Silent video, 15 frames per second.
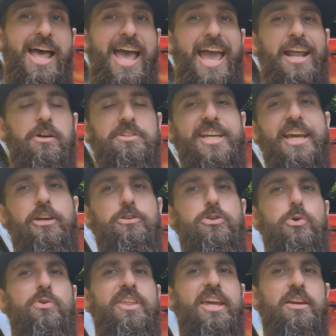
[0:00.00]
and it'll take you
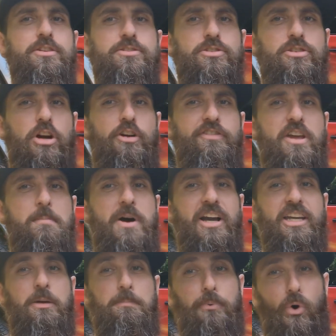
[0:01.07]
to the
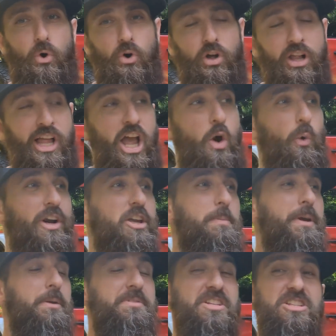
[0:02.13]
SurveyMonkey poll where you'll
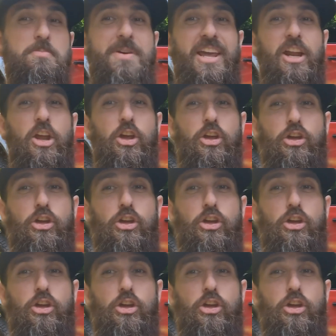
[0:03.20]
be able to submit